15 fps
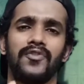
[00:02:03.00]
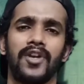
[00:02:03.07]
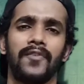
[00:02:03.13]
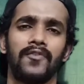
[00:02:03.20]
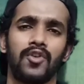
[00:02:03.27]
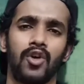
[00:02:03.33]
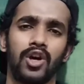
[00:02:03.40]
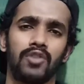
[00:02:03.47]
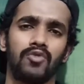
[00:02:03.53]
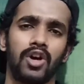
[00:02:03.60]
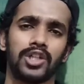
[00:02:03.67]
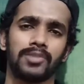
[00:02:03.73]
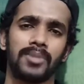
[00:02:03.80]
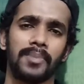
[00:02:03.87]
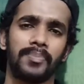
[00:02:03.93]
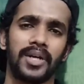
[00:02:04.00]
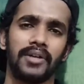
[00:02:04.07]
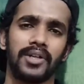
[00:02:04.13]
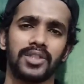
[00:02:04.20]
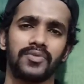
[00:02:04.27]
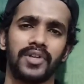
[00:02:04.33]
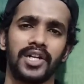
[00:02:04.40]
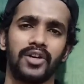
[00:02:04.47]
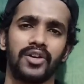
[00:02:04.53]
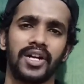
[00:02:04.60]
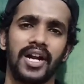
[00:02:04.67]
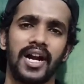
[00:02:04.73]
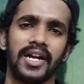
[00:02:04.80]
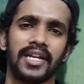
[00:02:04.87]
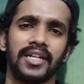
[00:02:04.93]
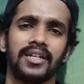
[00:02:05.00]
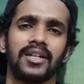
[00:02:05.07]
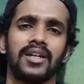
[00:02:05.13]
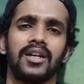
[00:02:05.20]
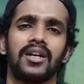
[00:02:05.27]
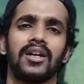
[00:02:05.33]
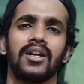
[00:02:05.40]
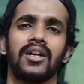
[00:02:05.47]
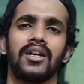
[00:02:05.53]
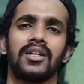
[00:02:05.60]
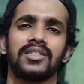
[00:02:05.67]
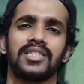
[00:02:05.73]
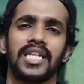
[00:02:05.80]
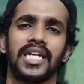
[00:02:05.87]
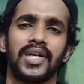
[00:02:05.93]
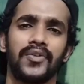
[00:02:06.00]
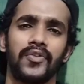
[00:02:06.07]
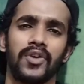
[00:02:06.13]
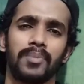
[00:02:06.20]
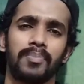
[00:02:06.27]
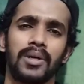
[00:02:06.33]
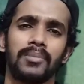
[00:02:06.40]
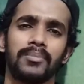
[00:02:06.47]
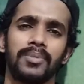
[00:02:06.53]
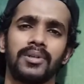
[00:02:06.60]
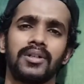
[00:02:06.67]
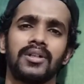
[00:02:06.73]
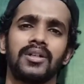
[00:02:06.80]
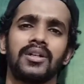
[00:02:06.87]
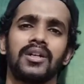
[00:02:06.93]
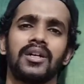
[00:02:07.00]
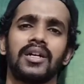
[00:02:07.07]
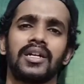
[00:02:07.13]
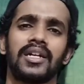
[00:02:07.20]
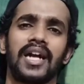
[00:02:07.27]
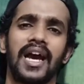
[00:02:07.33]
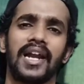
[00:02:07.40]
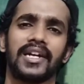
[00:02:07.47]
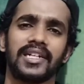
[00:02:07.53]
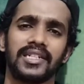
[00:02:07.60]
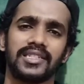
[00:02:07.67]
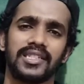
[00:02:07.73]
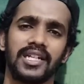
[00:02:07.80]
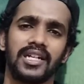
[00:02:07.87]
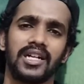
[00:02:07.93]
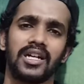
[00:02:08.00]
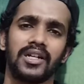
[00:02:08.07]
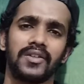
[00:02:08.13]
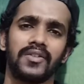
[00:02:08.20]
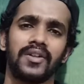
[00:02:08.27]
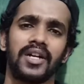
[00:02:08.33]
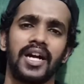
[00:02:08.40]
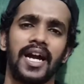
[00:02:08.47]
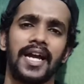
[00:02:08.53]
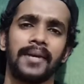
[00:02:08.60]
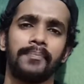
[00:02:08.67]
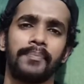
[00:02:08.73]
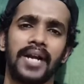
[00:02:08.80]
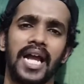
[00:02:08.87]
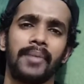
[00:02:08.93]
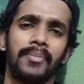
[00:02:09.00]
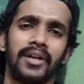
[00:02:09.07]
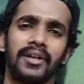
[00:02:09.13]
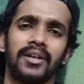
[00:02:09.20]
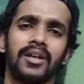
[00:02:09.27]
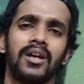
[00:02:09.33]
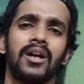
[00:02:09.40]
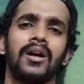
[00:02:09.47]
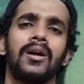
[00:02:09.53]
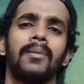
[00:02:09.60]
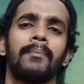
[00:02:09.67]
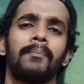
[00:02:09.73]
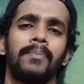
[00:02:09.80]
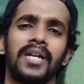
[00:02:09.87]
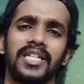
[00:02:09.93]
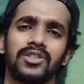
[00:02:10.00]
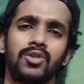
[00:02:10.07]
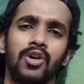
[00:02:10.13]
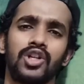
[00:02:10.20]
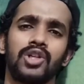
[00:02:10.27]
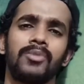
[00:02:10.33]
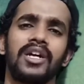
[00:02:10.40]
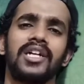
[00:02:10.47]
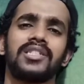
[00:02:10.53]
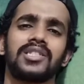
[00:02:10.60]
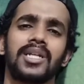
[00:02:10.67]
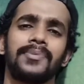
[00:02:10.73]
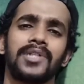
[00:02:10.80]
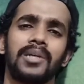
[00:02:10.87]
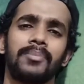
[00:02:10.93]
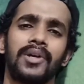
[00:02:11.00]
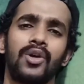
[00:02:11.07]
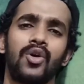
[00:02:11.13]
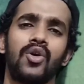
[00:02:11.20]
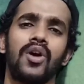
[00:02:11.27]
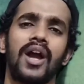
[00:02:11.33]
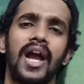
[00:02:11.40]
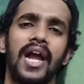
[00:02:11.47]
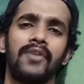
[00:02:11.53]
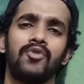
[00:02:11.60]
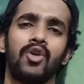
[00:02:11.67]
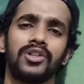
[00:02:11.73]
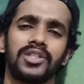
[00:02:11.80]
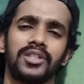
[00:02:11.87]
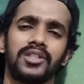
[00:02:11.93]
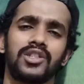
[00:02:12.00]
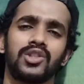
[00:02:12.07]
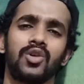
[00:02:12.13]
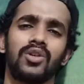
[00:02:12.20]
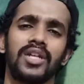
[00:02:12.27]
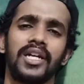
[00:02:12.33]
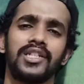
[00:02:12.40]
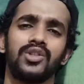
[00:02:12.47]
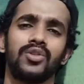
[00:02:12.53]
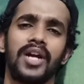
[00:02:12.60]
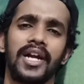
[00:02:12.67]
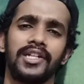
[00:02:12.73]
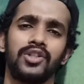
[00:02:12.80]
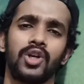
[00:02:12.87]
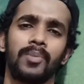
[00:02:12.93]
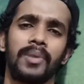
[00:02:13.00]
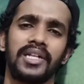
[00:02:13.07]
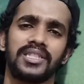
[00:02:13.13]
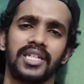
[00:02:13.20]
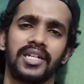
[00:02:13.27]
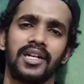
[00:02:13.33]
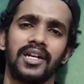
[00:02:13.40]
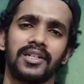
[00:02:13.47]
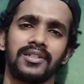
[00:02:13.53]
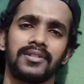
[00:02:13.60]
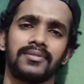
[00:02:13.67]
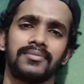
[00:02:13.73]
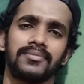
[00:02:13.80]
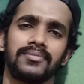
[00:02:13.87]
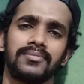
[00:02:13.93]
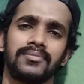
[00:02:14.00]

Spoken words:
if you have not watched my previous video regarding centrifugal pump, characteristic curve and priming, please go to my description below and watch it so that you get your basic done.